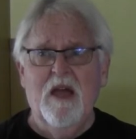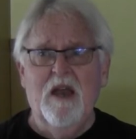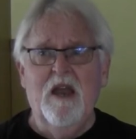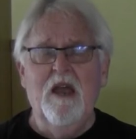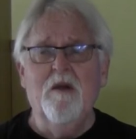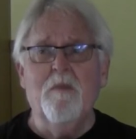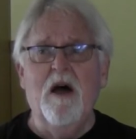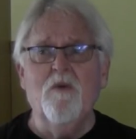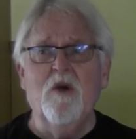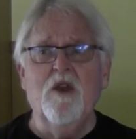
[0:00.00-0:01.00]
And
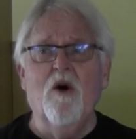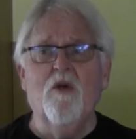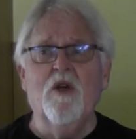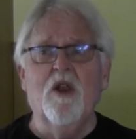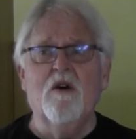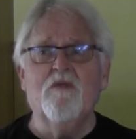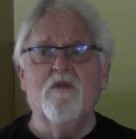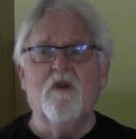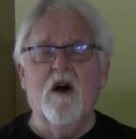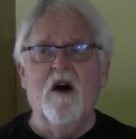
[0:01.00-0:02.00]
hereby we know the
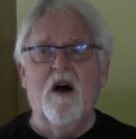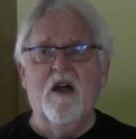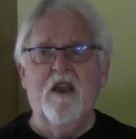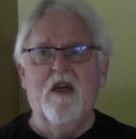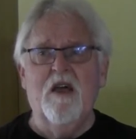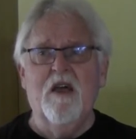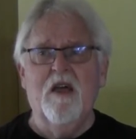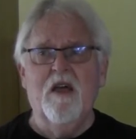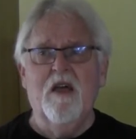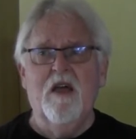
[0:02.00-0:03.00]
love of God
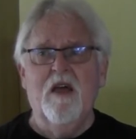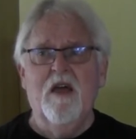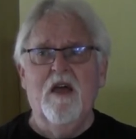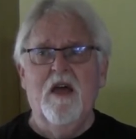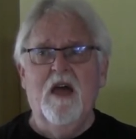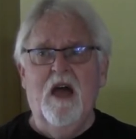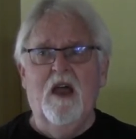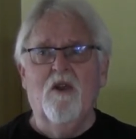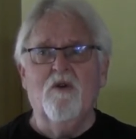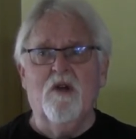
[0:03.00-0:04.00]

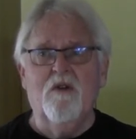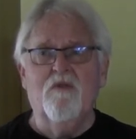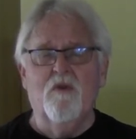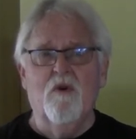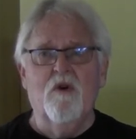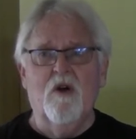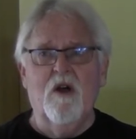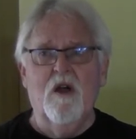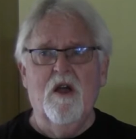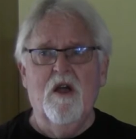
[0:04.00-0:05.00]
and looking
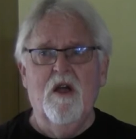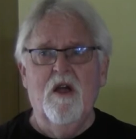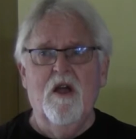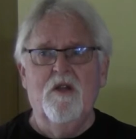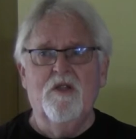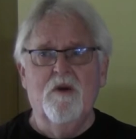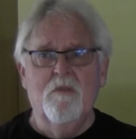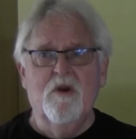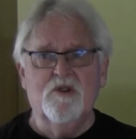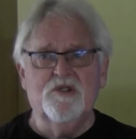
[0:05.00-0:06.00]
for the
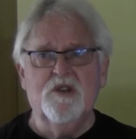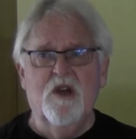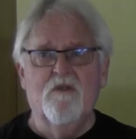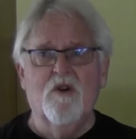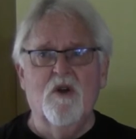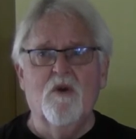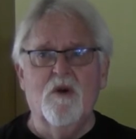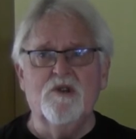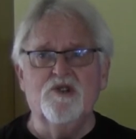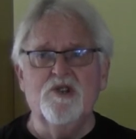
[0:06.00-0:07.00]
mercy of our
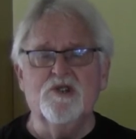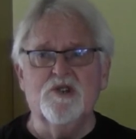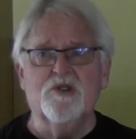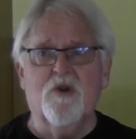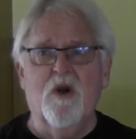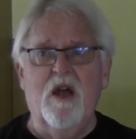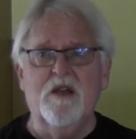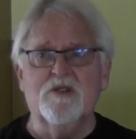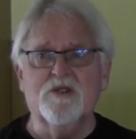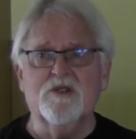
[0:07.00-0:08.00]
Lord Jesus Christ.